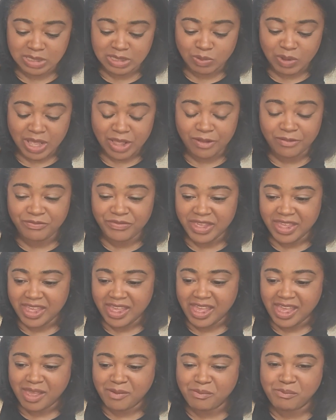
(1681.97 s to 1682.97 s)
as well,
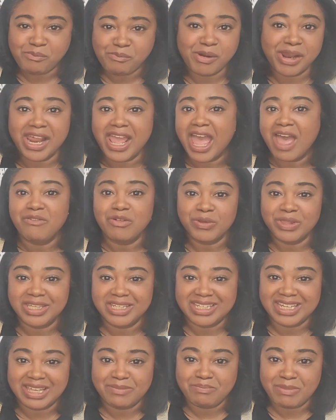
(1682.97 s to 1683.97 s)
but I haven't really
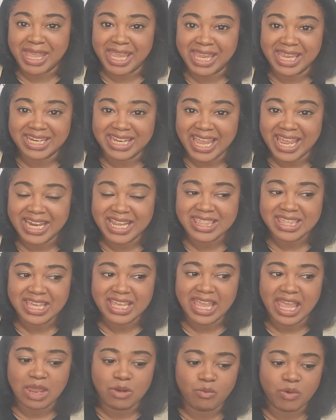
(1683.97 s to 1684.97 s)
made
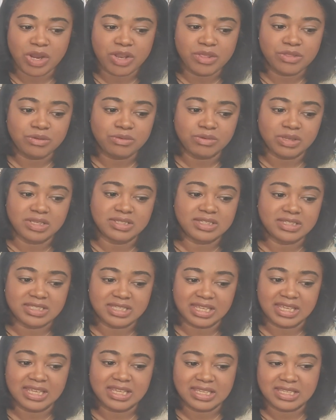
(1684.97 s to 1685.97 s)
anything. And one of the reasons
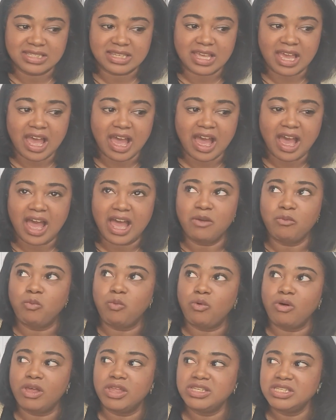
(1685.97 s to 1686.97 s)
is I
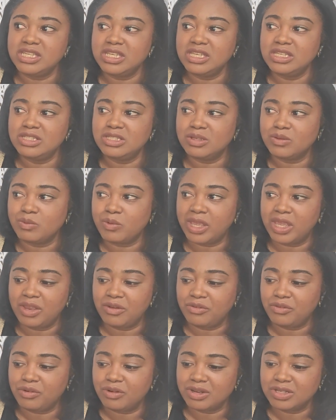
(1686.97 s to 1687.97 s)
wanted to
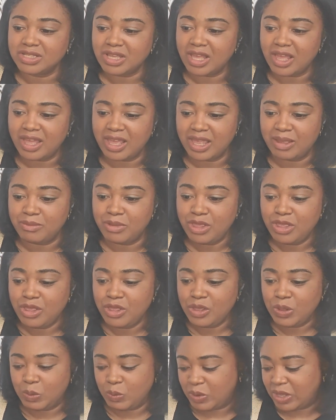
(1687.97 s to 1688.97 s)
wait for a time
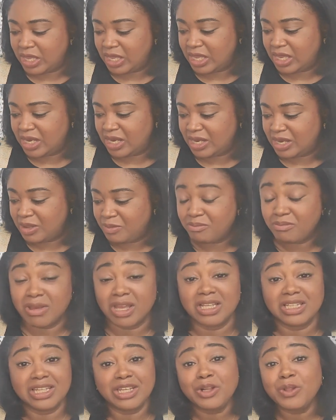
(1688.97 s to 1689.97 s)
when
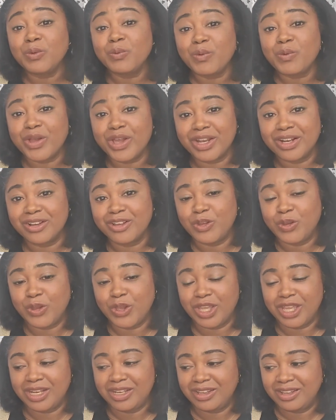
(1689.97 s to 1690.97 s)
my little one
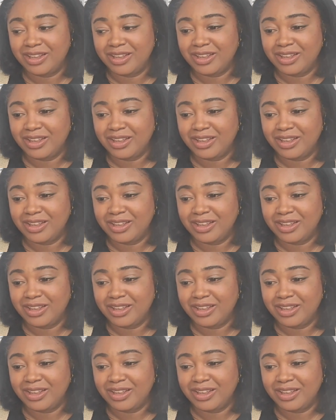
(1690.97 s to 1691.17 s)
could